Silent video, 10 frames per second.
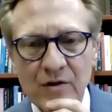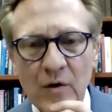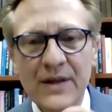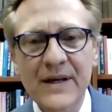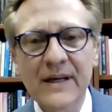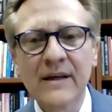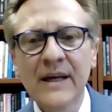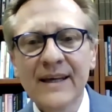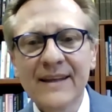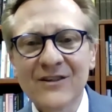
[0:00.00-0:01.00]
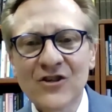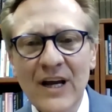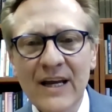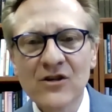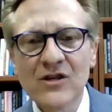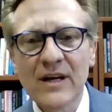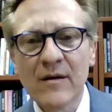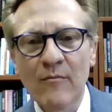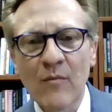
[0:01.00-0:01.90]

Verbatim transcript: So I think the changing